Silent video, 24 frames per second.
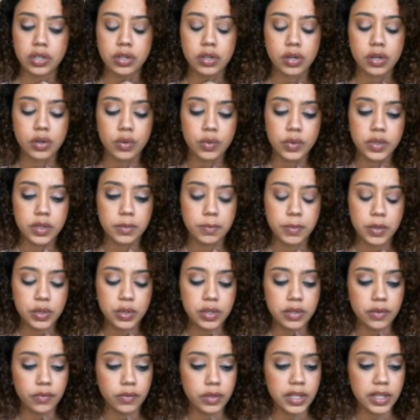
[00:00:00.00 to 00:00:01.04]
you know, it was an
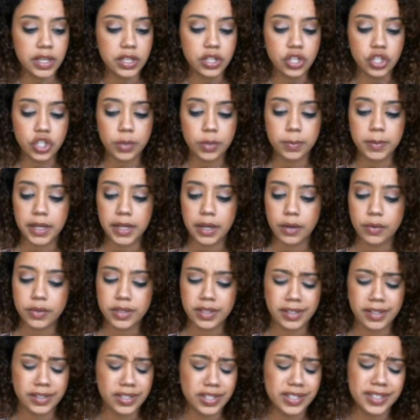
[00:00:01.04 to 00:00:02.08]
abusive relationship that I was
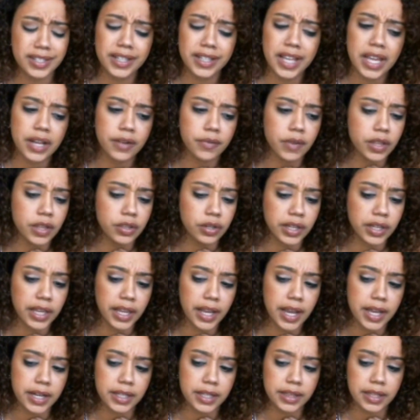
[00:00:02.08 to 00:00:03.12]
in, and just a lot of other
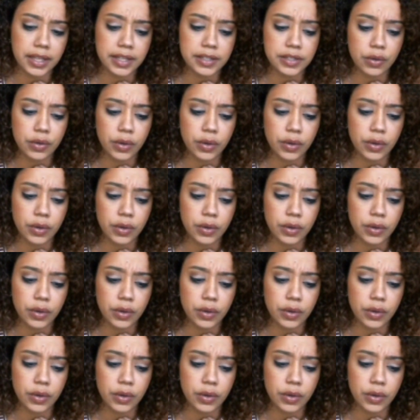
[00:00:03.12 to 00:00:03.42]
chaotic things